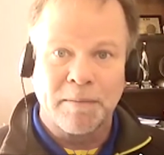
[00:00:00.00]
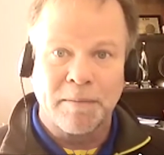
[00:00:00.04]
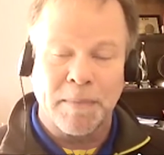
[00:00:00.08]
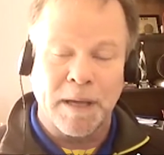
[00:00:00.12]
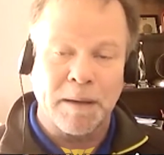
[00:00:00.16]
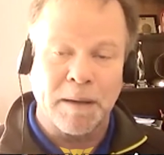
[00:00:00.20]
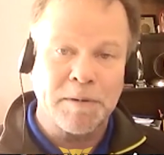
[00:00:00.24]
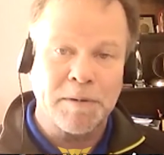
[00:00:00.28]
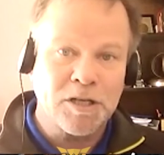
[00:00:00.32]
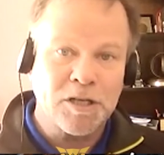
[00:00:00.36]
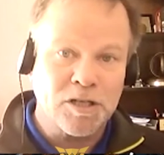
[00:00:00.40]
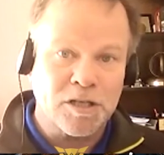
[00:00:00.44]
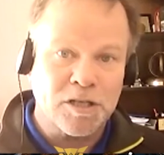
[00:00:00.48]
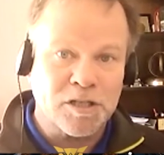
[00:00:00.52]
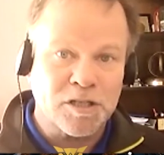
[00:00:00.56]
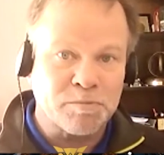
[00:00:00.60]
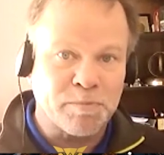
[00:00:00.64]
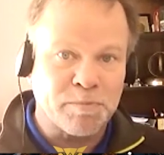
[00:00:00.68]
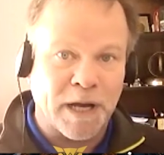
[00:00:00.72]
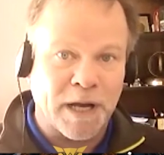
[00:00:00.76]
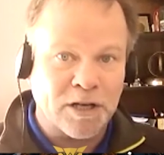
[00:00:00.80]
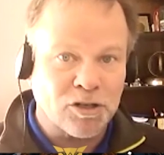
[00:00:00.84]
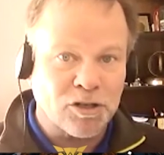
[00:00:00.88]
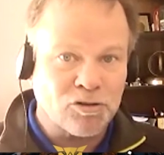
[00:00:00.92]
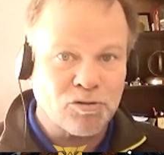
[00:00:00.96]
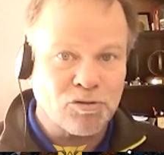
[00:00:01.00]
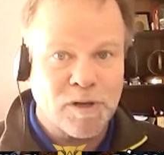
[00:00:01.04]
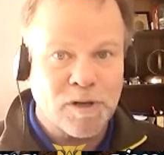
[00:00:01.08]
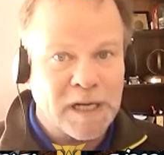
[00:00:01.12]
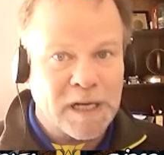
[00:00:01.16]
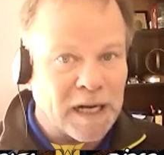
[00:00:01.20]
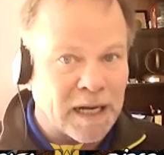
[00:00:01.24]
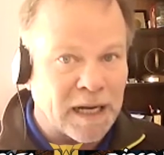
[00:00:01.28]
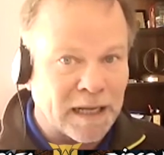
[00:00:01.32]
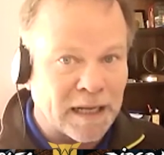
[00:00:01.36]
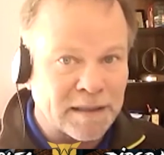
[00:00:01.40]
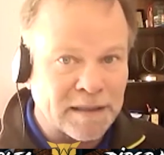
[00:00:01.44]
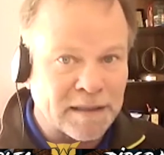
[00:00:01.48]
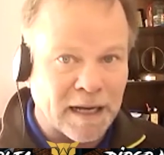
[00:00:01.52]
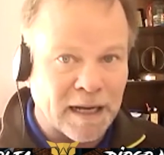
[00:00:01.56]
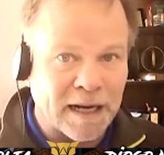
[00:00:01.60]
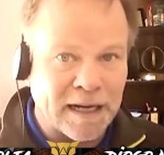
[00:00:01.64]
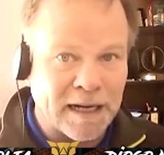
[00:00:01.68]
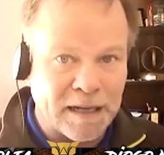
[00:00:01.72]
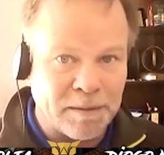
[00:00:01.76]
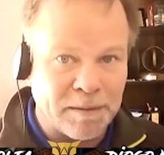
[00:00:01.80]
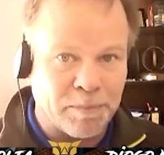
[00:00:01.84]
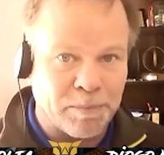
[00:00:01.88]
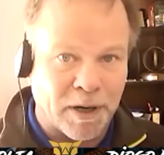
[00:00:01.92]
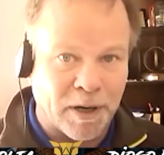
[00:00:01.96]
Maybe just spot treat on
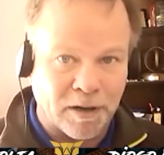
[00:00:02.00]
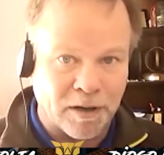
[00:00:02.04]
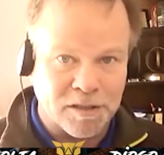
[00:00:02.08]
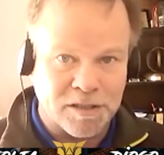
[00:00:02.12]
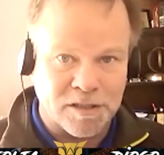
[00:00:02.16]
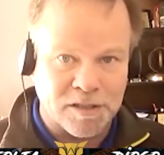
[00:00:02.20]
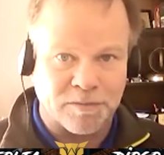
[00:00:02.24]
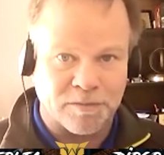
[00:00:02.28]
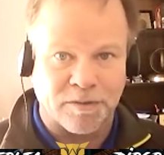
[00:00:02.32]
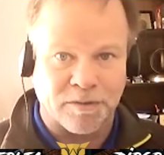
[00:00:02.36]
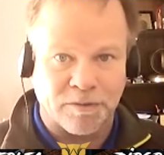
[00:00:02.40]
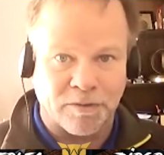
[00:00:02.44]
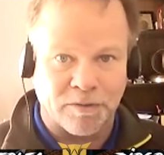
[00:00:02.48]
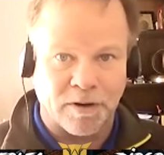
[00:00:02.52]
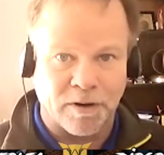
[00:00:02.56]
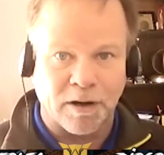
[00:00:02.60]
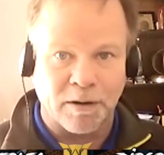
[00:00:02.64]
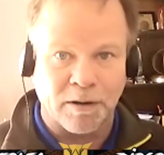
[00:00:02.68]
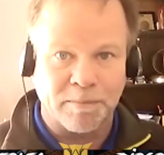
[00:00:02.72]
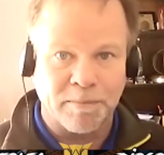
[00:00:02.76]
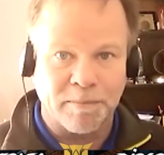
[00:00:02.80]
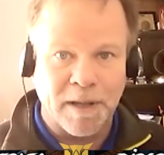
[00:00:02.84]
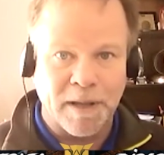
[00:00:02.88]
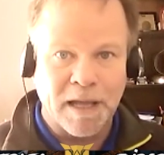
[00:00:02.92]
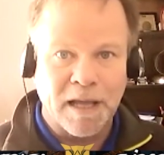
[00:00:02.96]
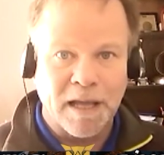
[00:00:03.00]
tiny parts of a farm.